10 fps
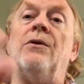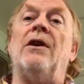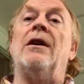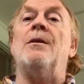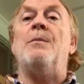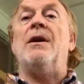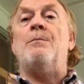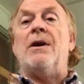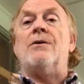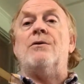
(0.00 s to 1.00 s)
take the big
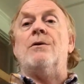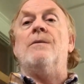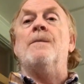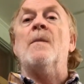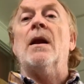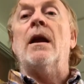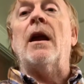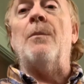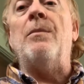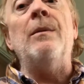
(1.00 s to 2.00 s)
picture,
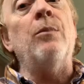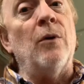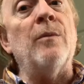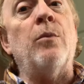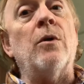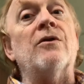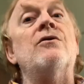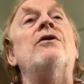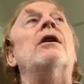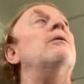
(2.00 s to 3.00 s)
and people on the board
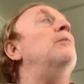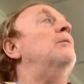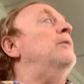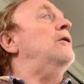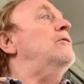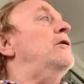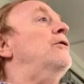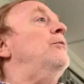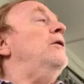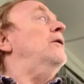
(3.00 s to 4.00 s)
should take the big picture
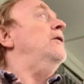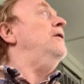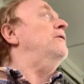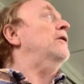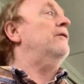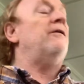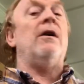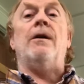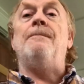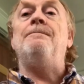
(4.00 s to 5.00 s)
because we can see very
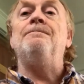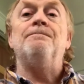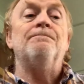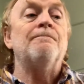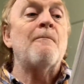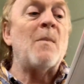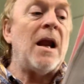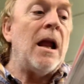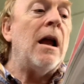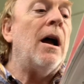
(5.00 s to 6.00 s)
far.
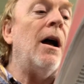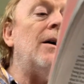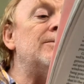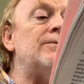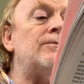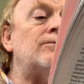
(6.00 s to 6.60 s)
Um,